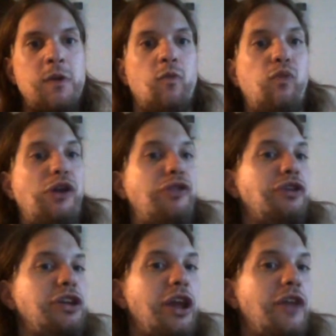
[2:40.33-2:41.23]
with
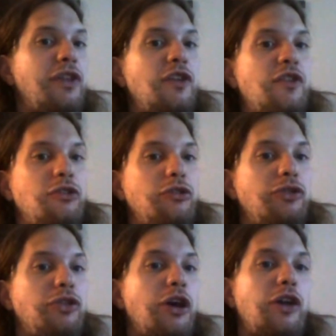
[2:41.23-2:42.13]
the and these are
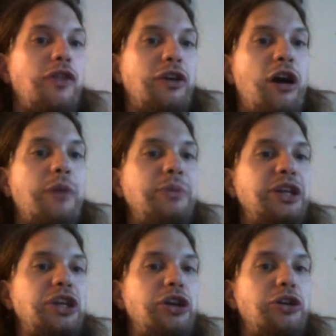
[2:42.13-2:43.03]
the
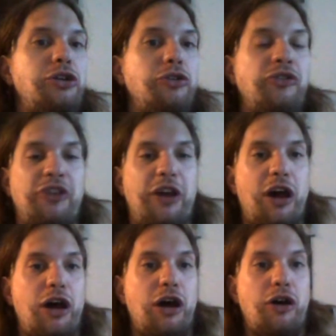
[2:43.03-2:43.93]
coming years
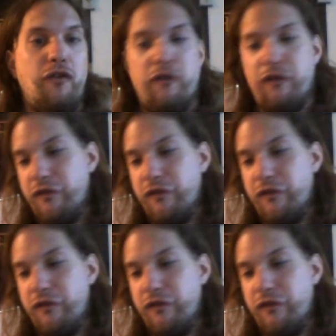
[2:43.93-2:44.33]
of